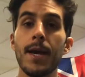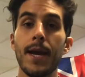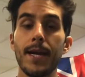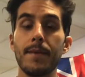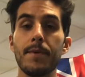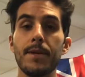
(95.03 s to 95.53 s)

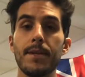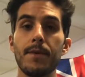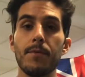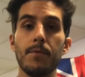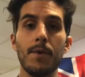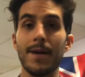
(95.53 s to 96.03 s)
anybody that
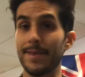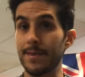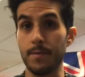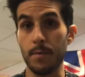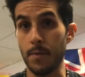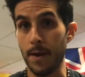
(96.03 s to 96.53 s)
would want
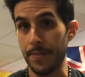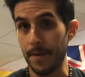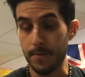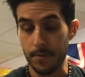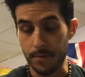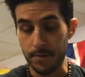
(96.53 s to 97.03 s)
would want
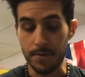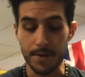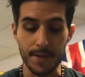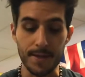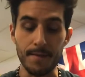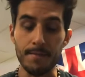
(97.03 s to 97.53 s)
them or, or
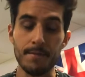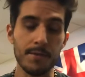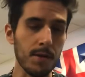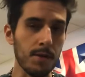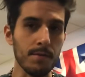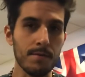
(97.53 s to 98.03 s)
need them.
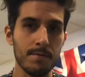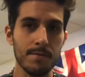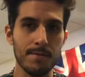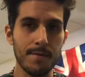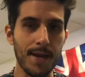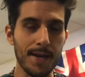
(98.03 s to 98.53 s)
So
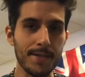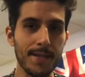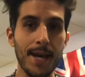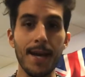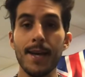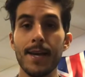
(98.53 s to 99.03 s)
that is
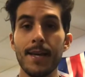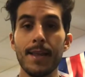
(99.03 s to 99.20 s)
that.